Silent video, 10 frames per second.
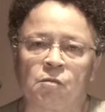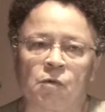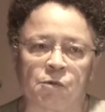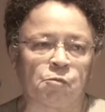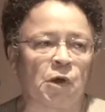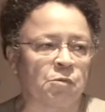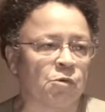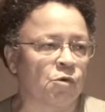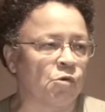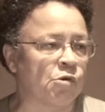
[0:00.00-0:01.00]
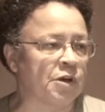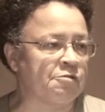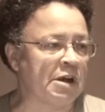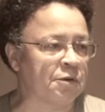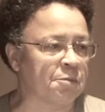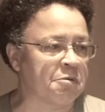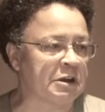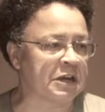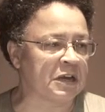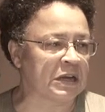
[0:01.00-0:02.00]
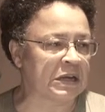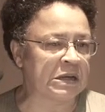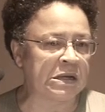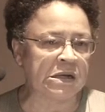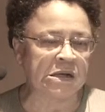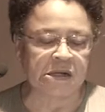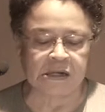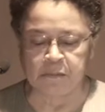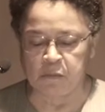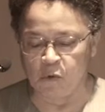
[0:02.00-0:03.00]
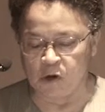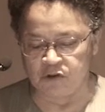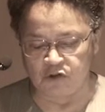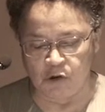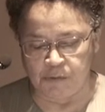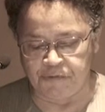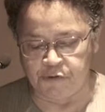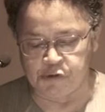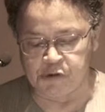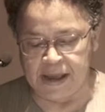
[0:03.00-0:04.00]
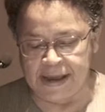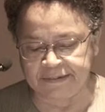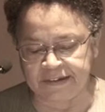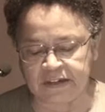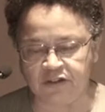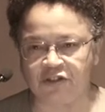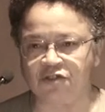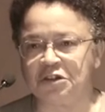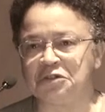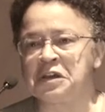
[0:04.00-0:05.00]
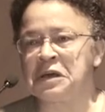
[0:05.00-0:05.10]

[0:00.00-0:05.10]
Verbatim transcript: what one would call a groundbreaking um, workshop for acting judges.